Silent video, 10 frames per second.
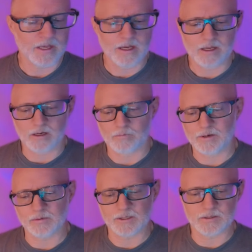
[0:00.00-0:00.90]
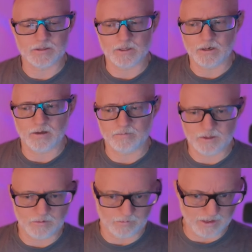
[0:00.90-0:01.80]
You know, people that sit on
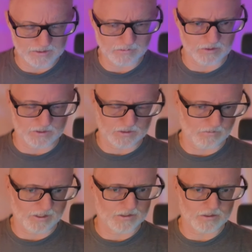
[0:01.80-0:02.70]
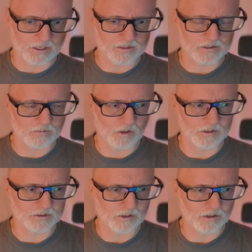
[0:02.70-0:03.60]
bouncy balls and stuff, that's that's well
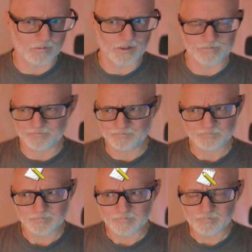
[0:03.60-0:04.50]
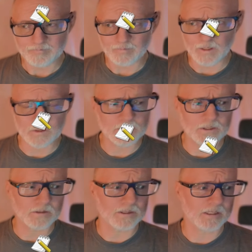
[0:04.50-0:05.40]
and good, but you're
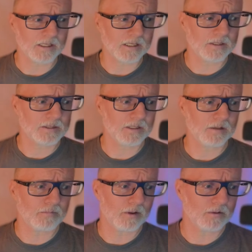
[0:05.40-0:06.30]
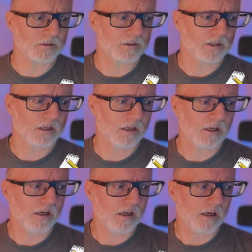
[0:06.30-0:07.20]
still sitting in a seated pose.
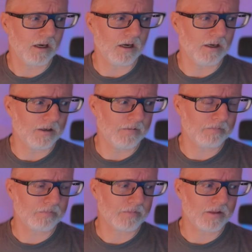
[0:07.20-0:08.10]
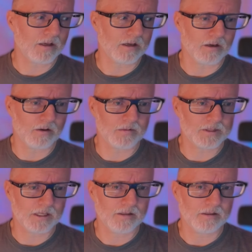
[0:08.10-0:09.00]
Um, you know what I'm
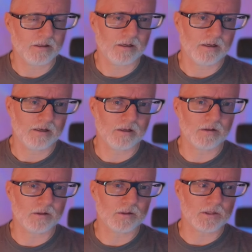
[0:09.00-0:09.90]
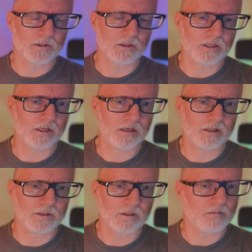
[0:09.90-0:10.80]
saying? You're you're still sitting in a
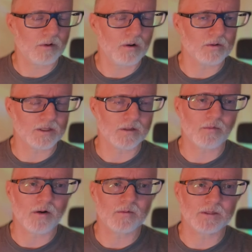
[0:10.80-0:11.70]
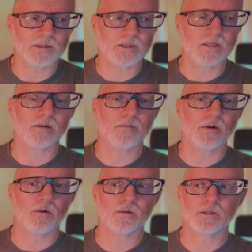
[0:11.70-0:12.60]
seated pose, and the problem with a seated
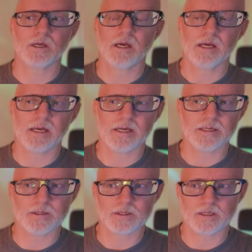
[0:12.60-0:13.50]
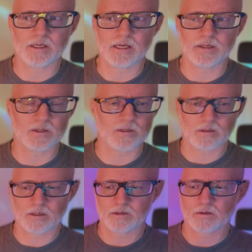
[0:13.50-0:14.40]
pose is it's
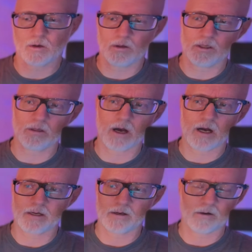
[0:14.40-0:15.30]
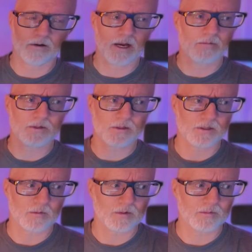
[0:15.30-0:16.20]
it's totally locking your hamstrings
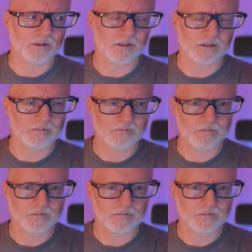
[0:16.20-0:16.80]
up completely.